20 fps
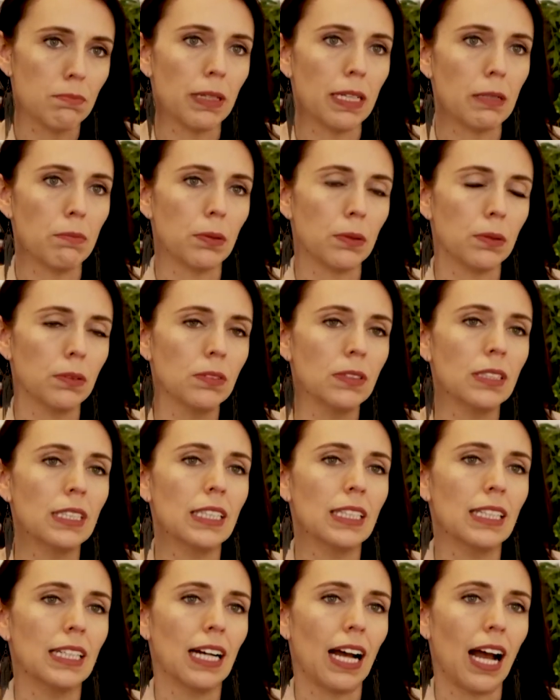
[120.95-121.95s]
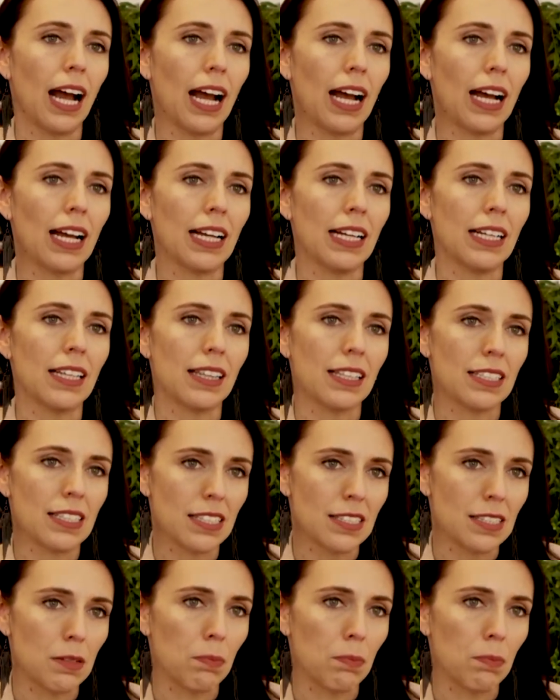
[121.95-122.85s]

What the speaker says: people, this is